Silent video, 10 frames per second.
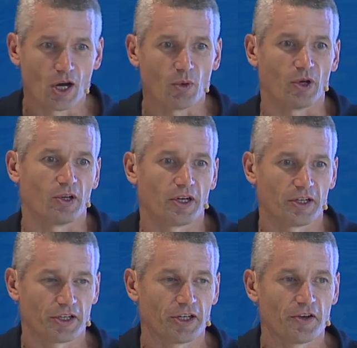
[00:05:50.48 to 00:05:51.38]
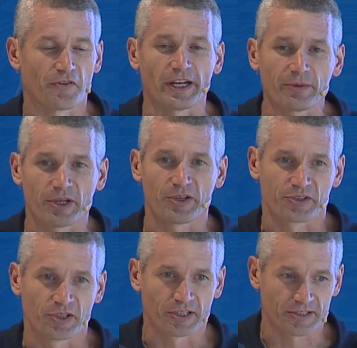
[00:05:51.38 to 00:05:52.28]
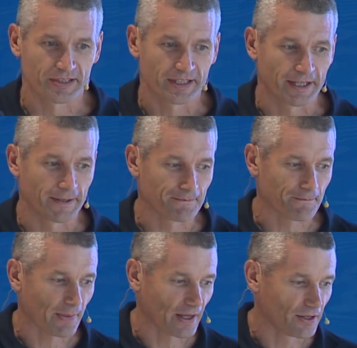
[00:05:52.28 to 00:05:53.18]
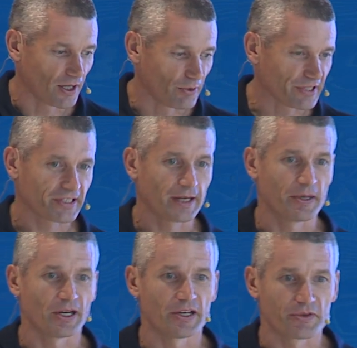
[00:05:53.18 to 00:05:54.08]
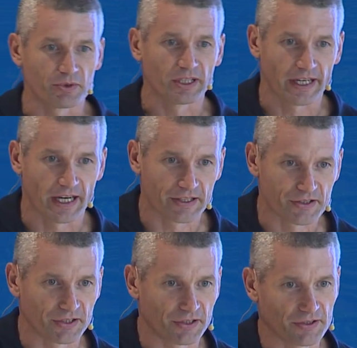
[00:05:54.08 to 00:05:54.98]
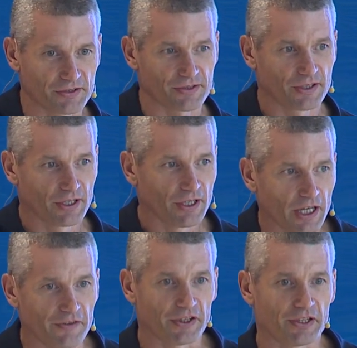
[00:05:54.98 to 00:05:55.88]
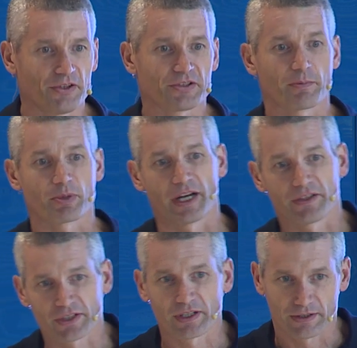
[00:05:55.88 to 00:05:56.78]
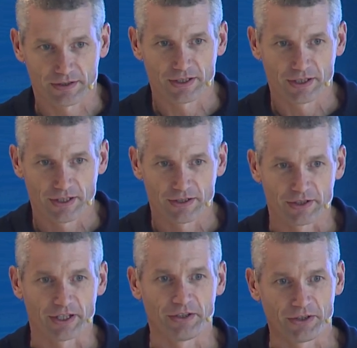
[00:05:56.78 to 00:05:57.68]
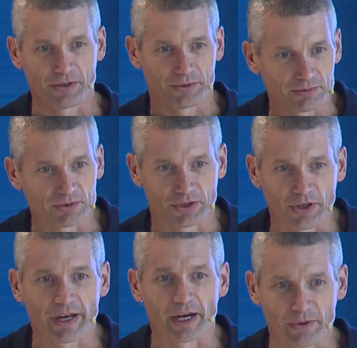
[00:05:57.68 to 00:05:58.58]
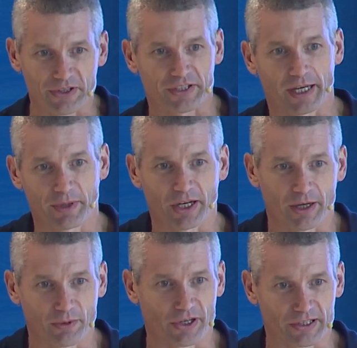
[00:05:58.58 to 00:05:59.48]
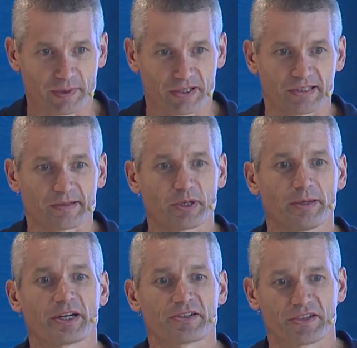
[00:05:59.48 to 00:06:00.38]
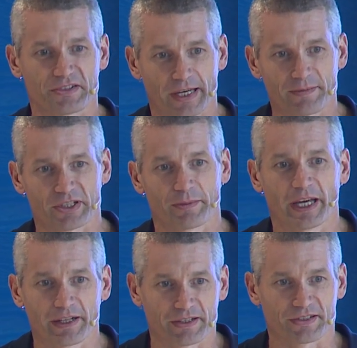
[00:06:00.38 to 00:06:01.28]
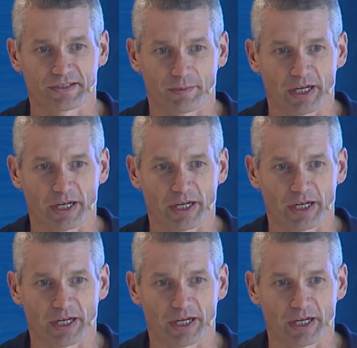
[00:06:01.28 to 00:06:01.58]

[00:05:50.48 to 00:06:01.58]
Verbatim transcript: Well, for anyone who's not, um, a REST API is really hard to use. If you can use a browser, then you, you know how REST API works because it's pretty much the same semantics as a